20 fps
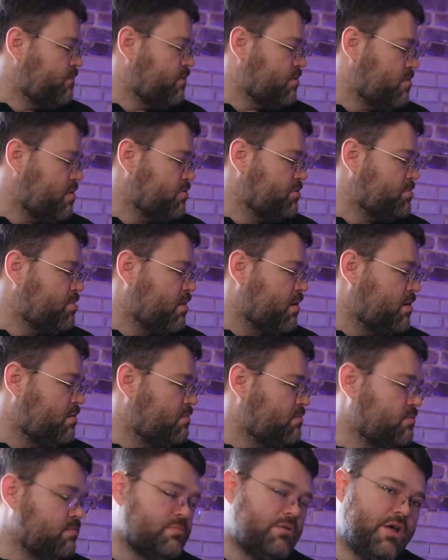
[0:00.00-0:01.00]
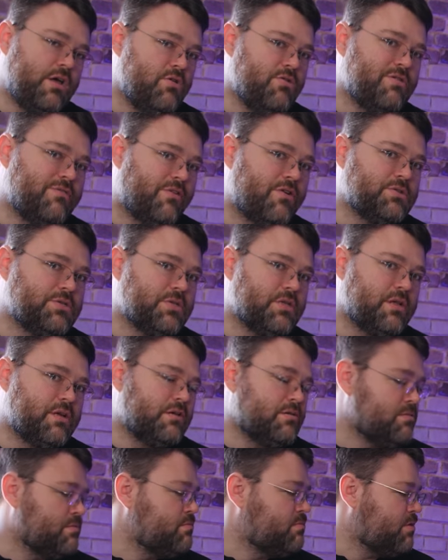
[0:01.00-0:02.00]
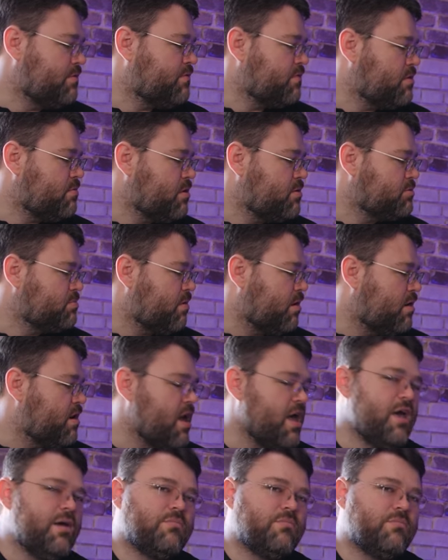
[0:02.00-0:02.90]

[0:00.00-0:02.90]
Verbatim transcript: for the most part. Not universally, but for the most part.